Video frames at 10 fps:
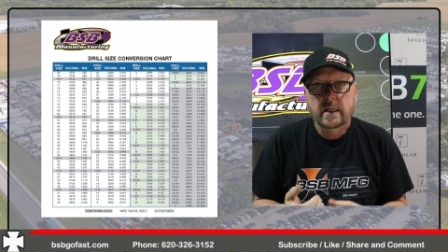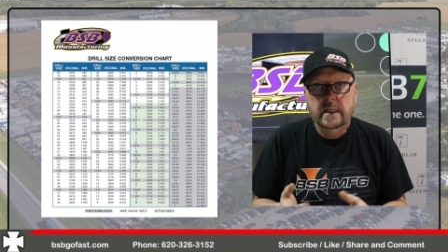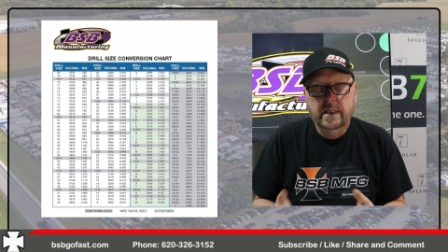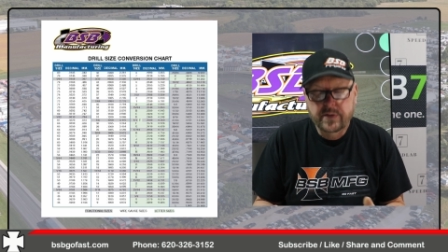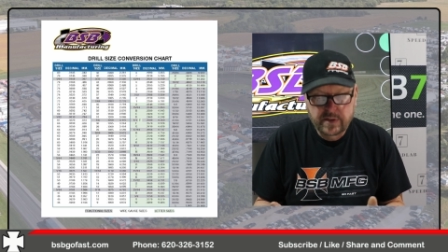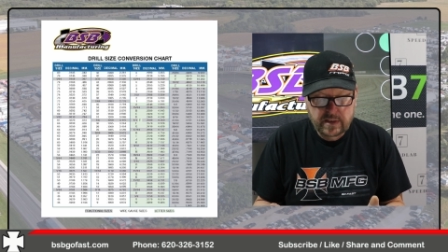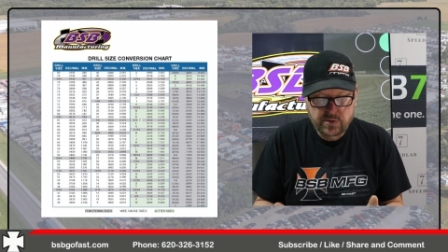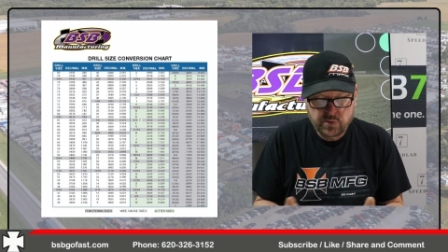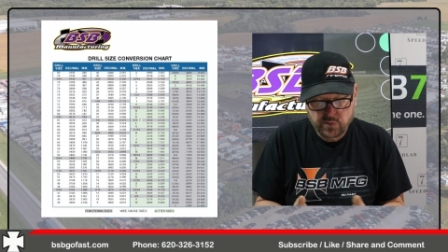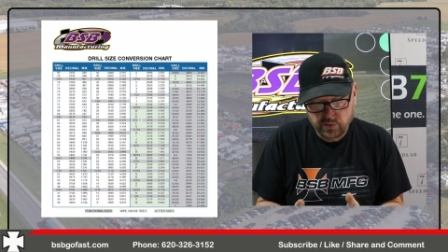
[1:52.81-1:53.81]
In
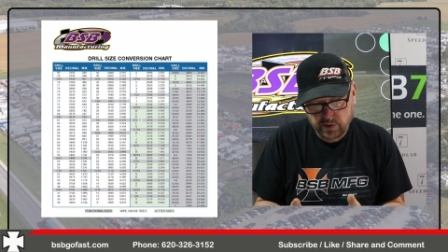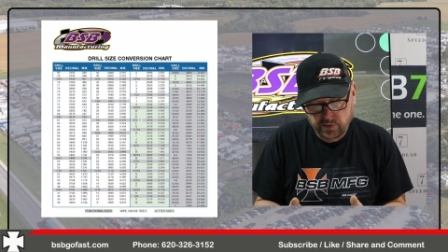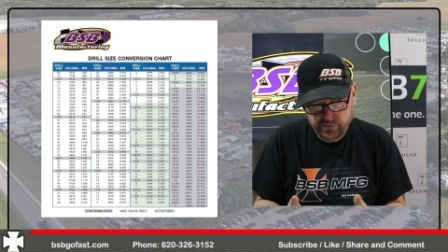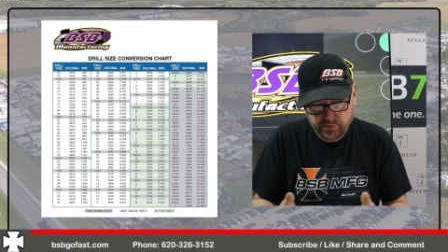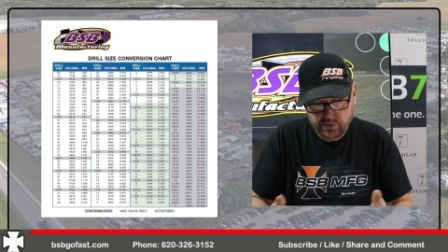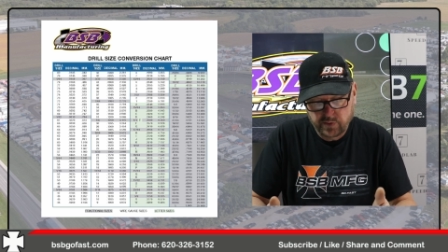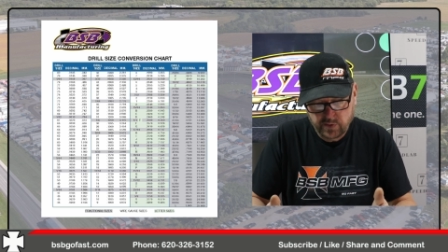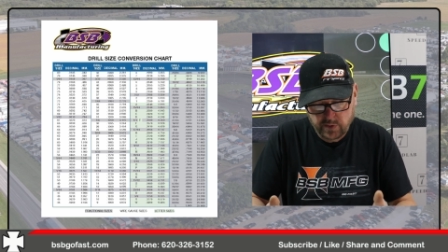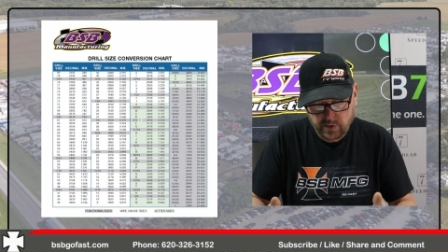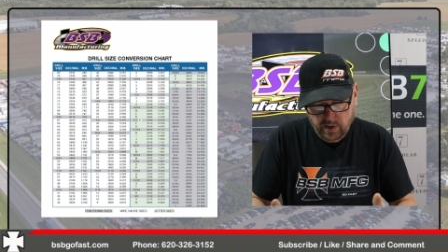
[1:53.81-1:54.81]
these drills,
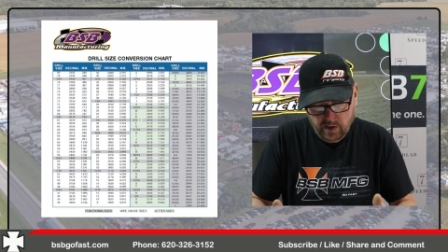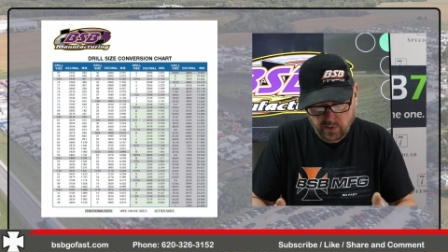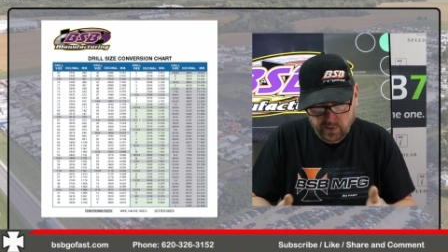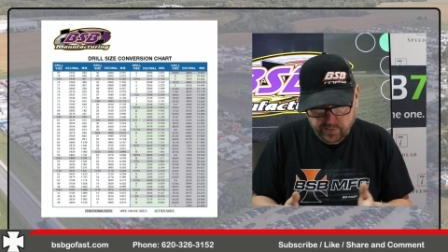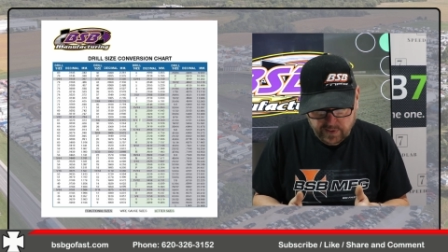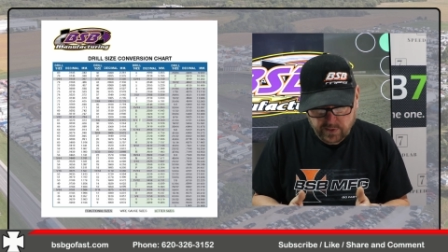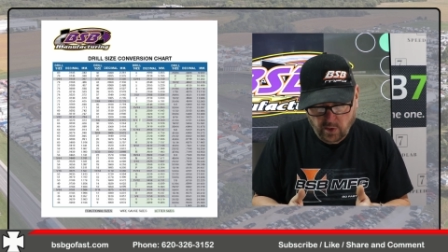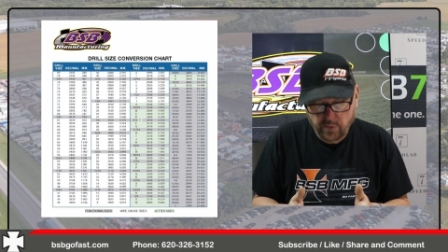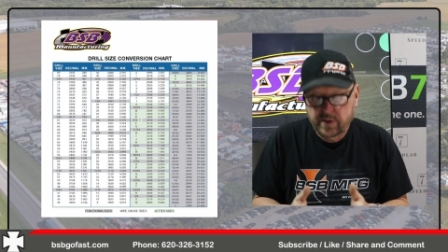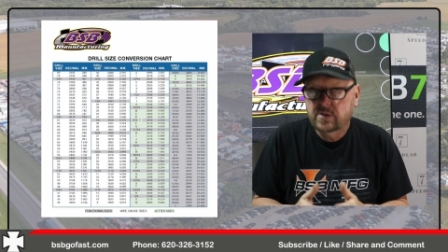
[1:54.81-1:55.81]
uh, in
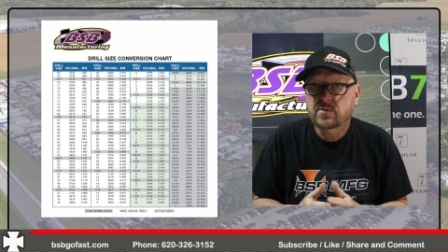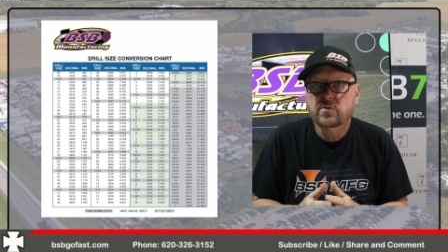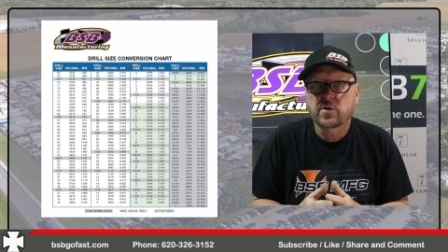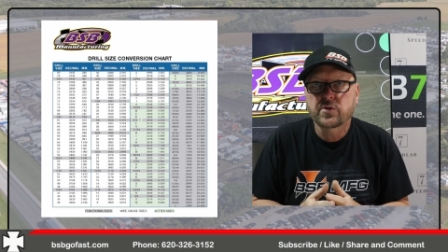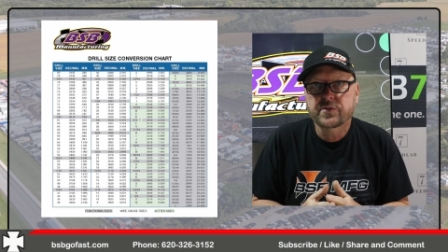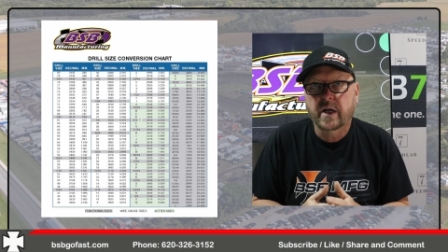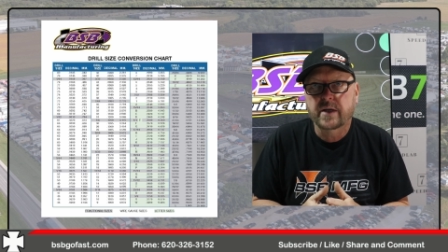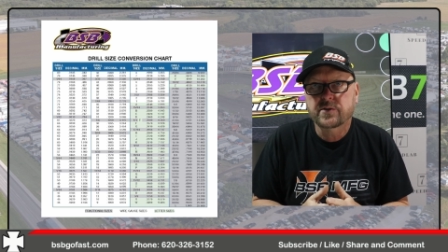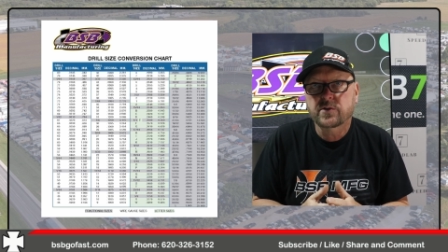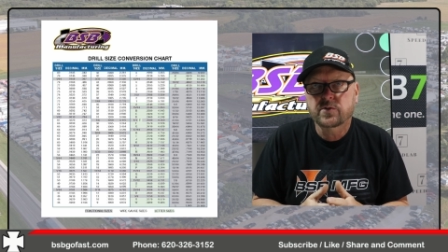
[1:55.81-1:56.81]
all these drill
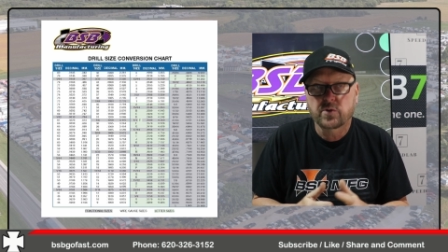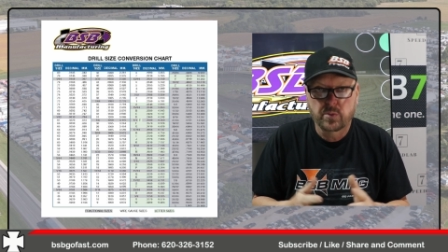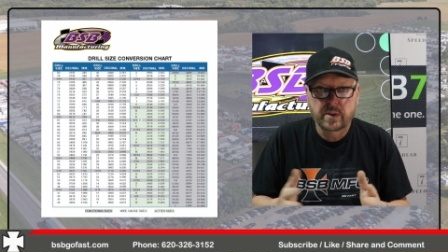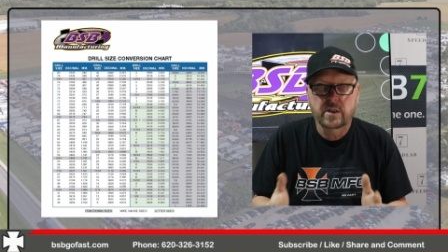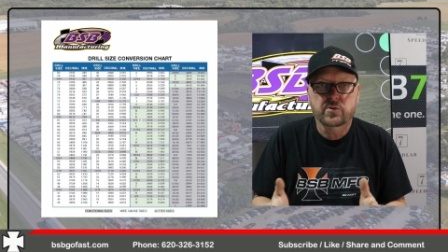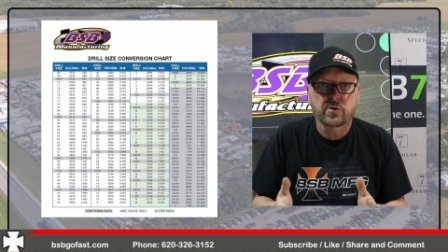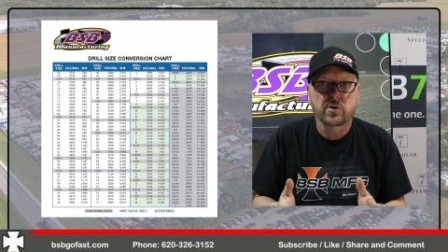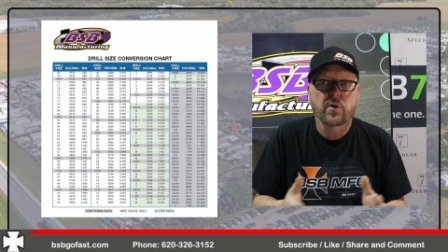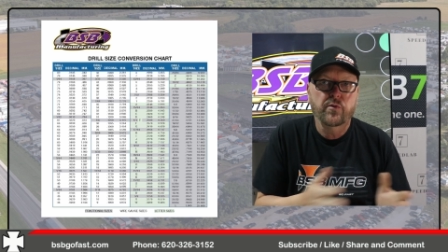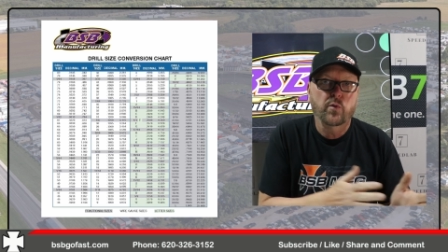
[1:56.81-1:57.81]
sizes, there'll be a
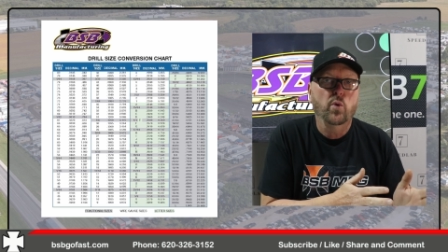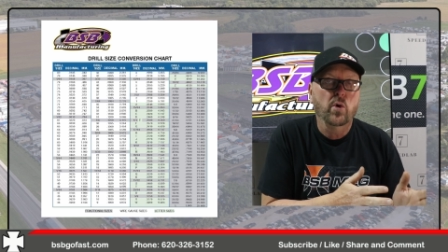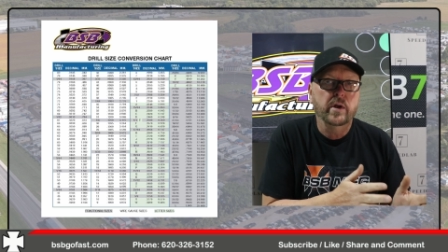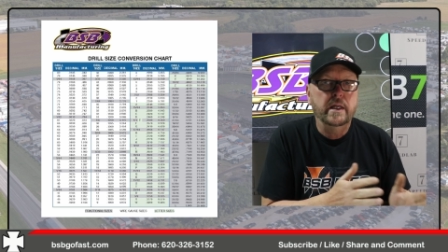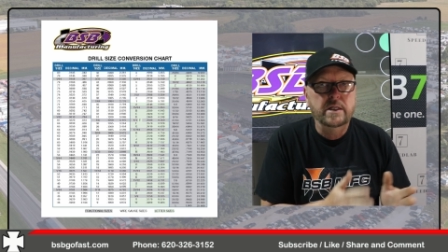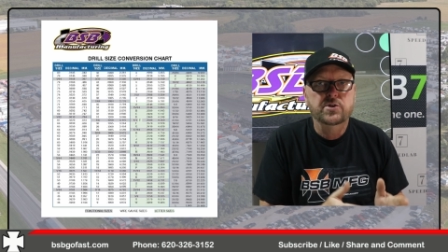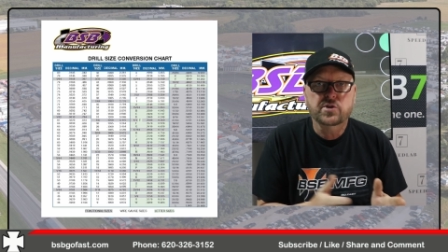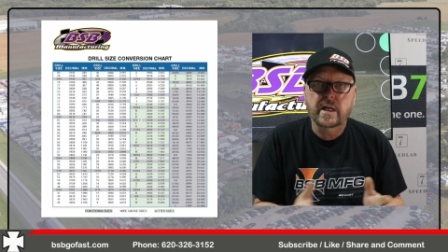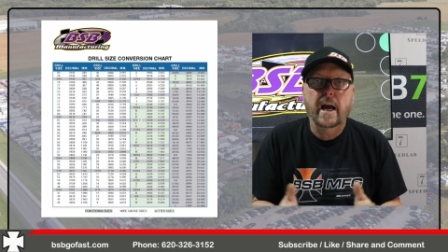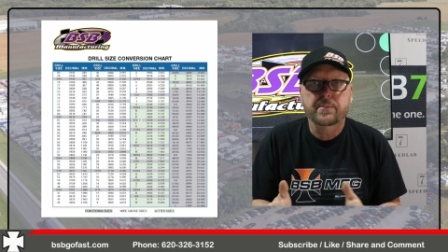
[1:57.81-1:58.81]
drill for
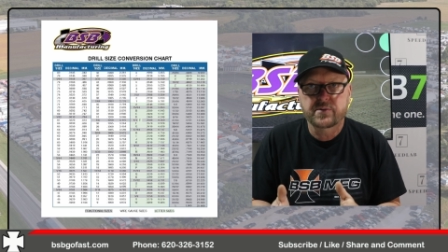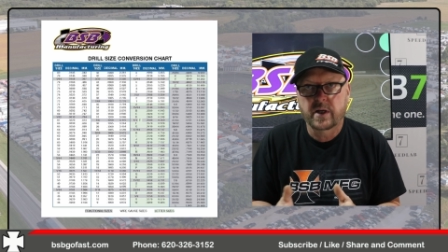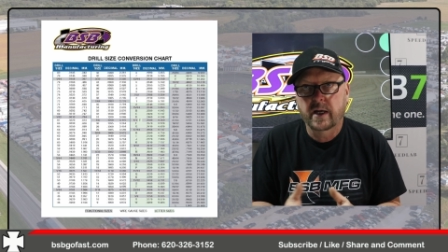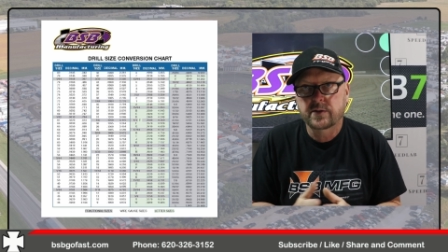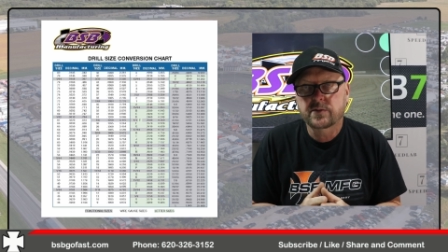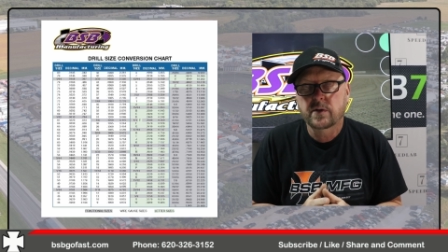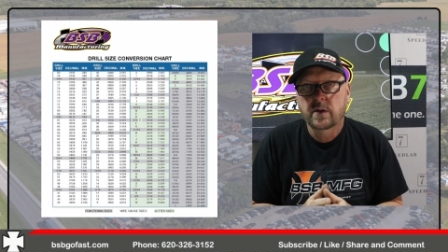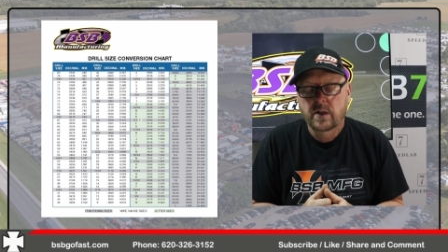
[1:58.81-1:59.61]
each tap size